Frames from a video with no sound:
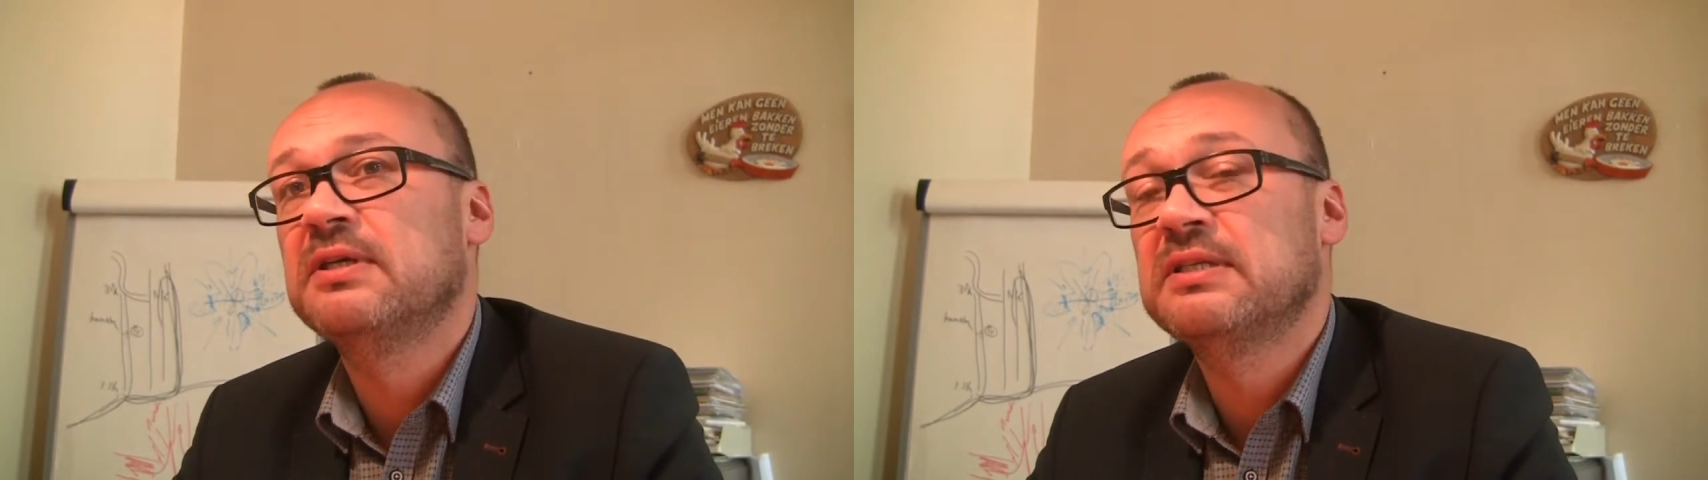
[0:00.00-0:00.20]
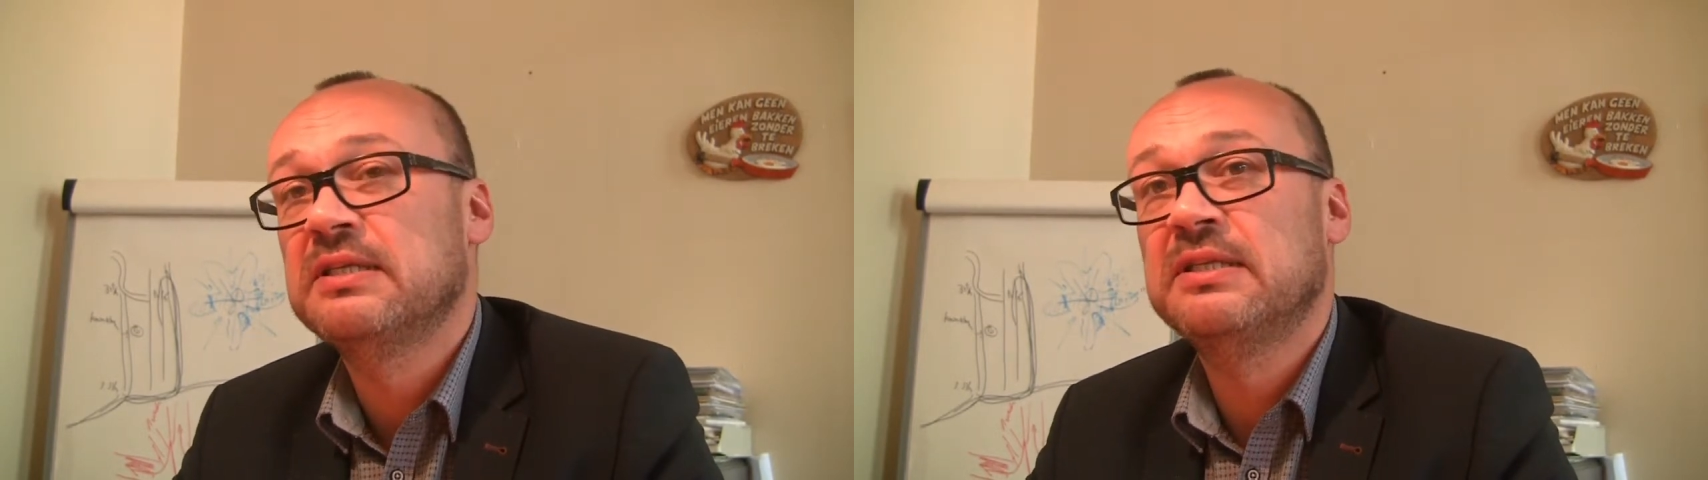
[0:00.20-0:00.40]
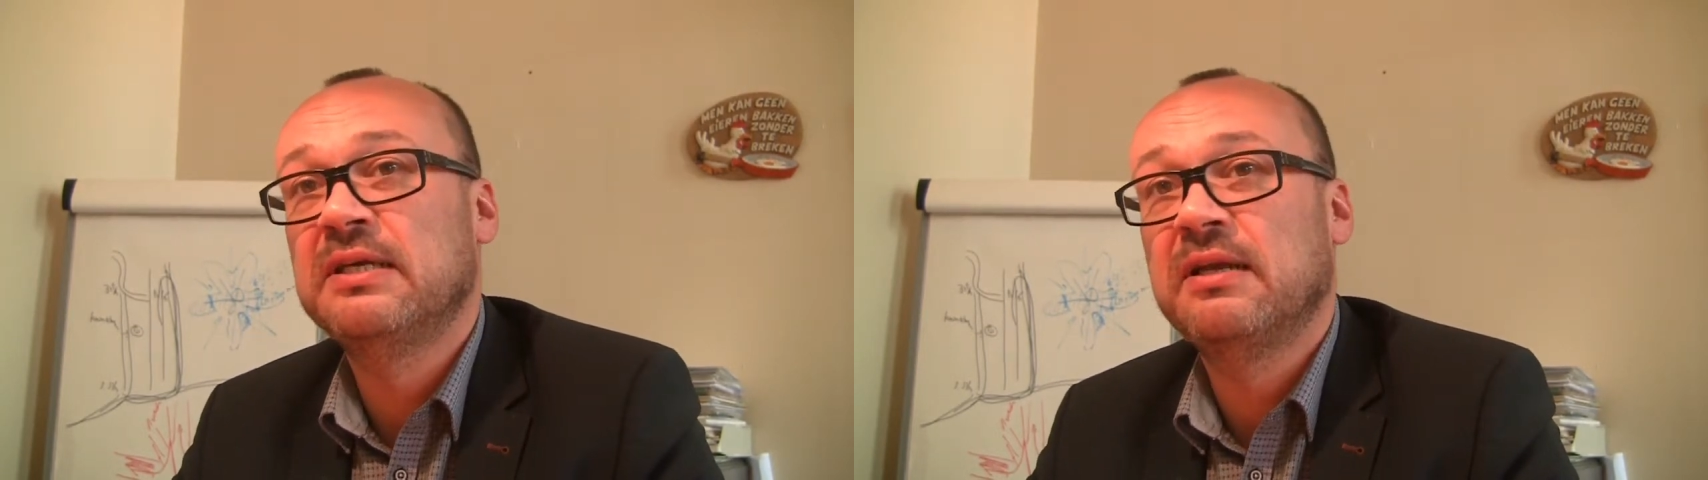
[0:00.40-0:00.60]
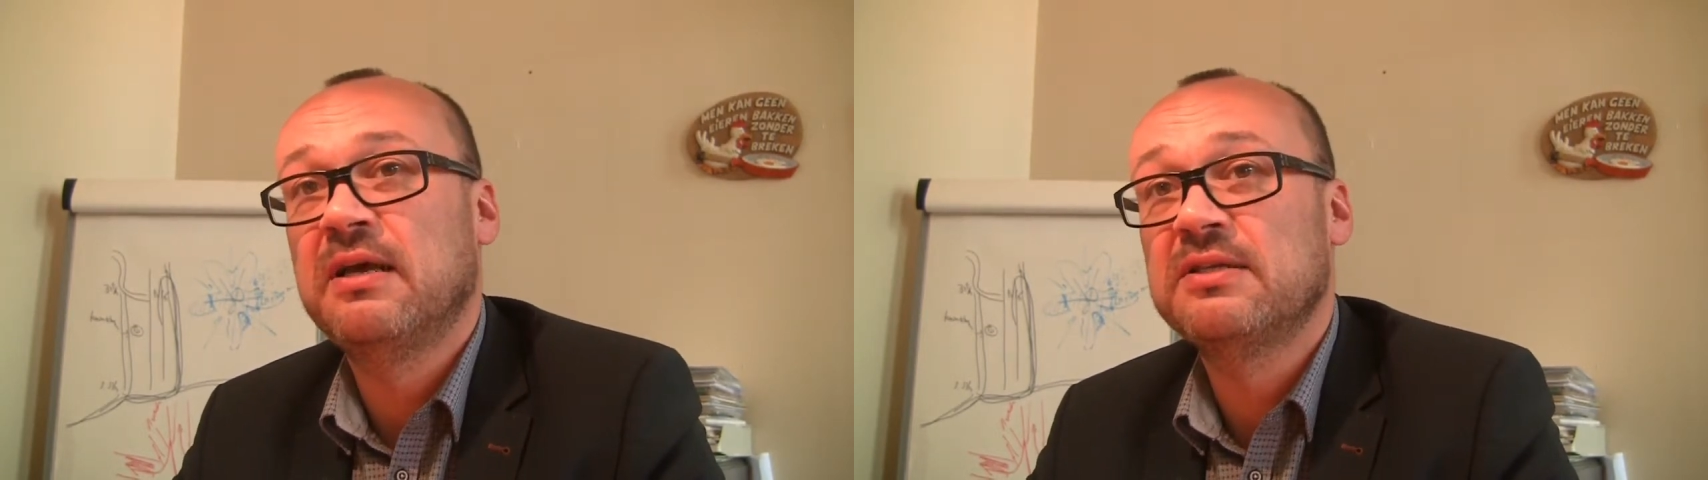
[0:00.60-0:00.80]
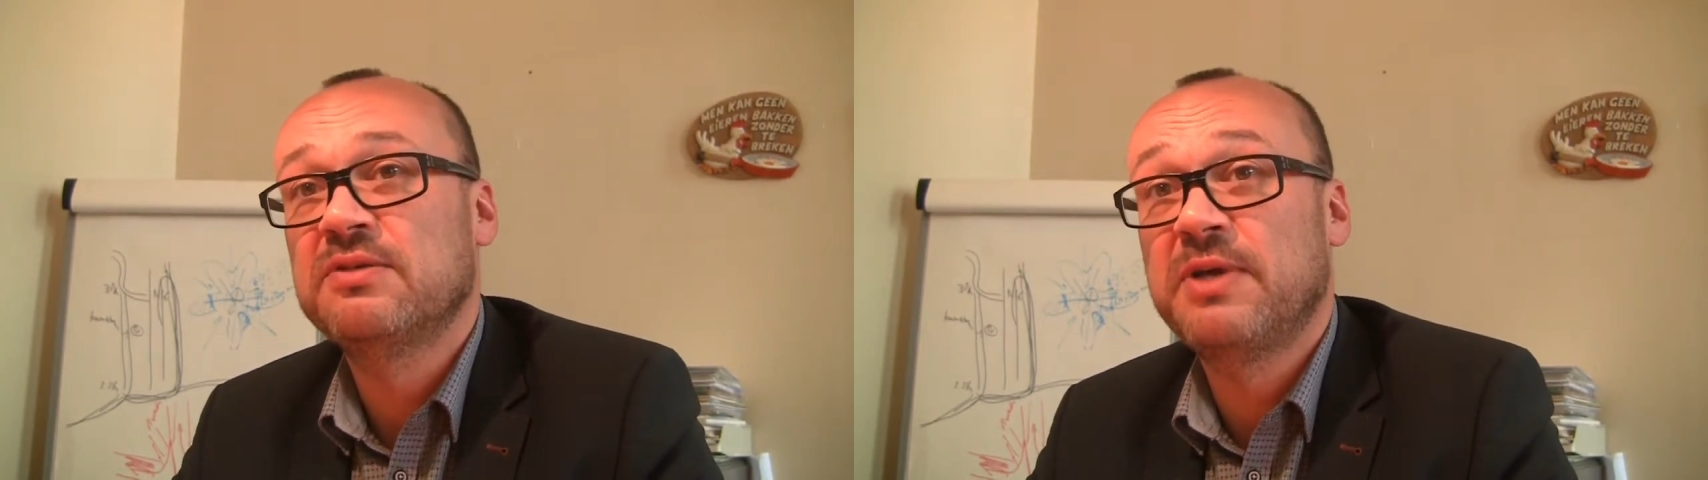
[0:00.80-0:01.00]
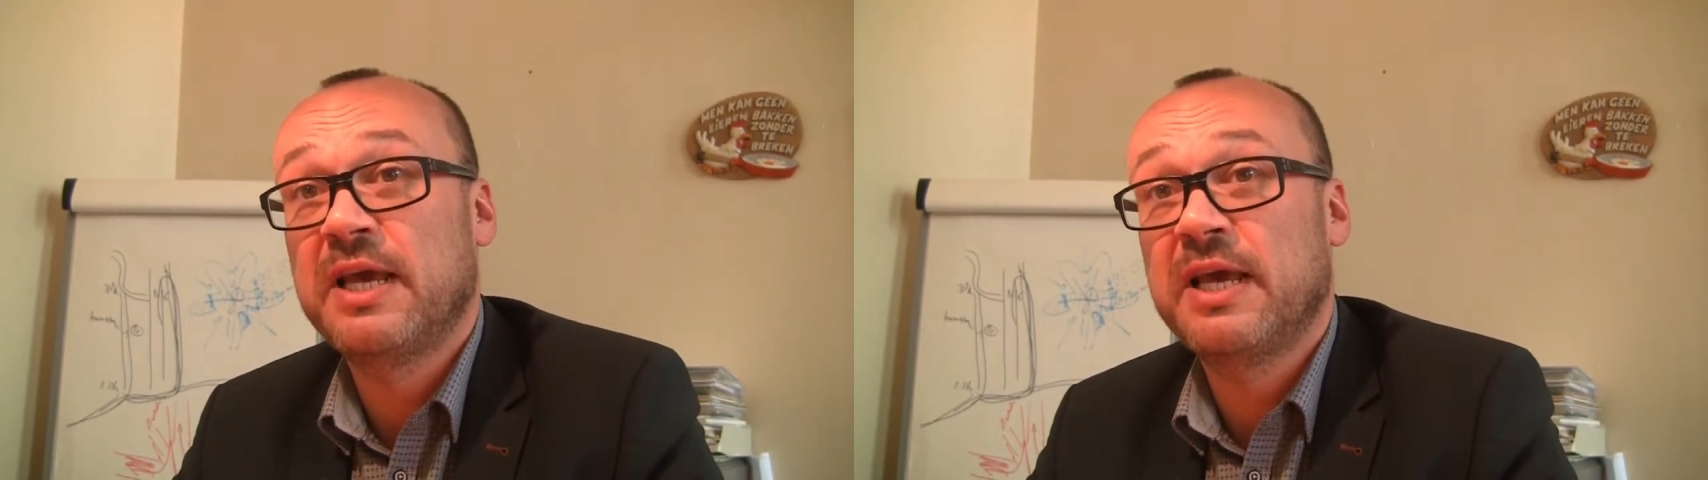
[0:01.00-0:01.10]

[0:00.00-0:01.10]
Sint Niklaas, we